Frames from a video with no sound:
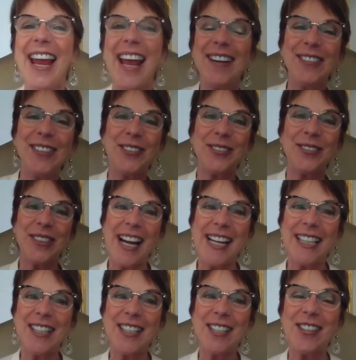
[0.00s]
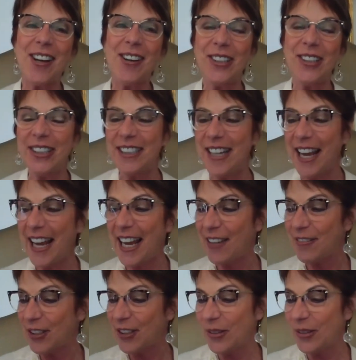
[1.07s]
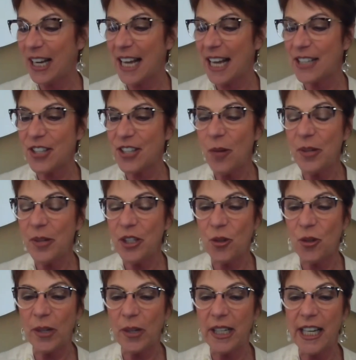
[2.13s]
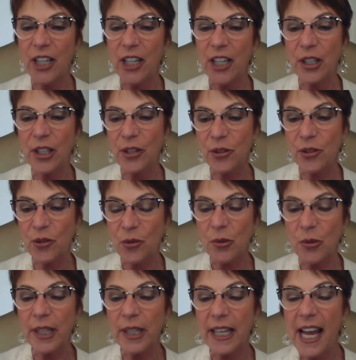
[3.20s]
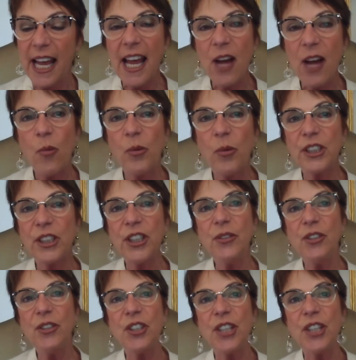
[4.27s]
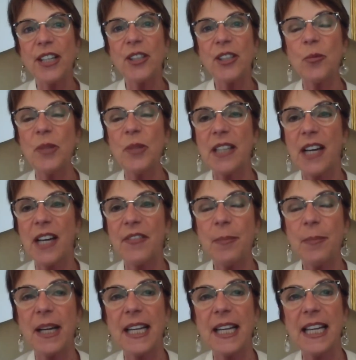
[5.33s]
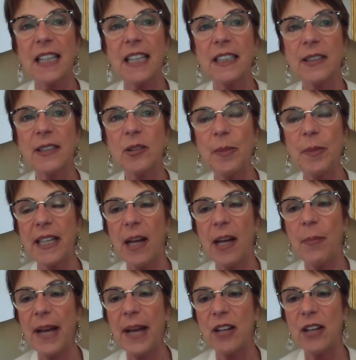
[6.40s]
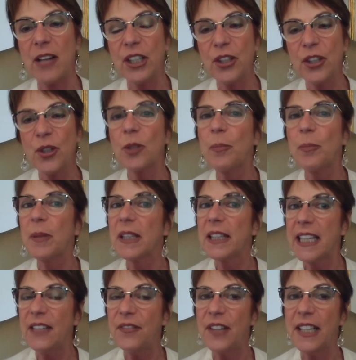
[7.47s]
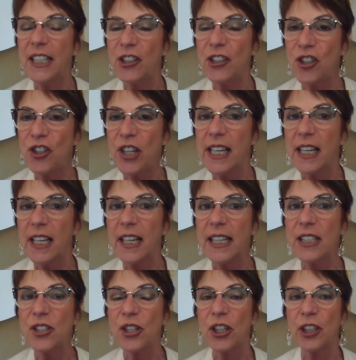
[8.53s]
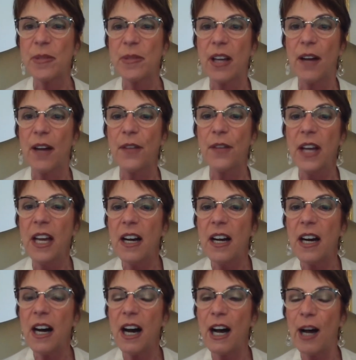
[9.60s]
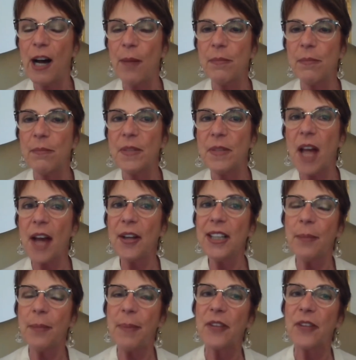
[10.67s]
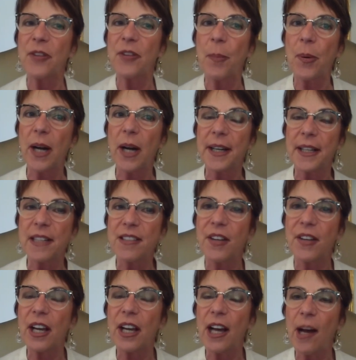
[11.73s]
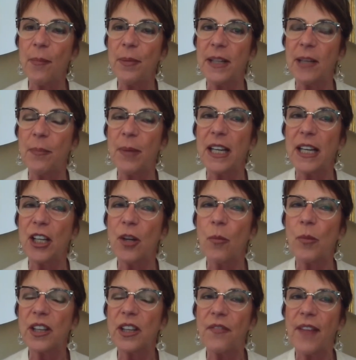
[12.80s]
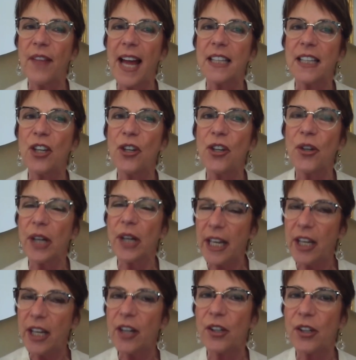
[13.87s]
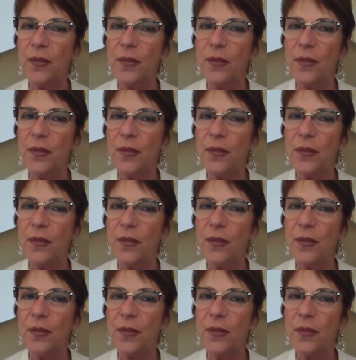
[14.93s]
am great. It's so good to have you, and I so enjoyed hearing your story. Will you share with everybody a little bit about your belief in AGEA in terms of not only about the products in the company, but with the fact that you're here?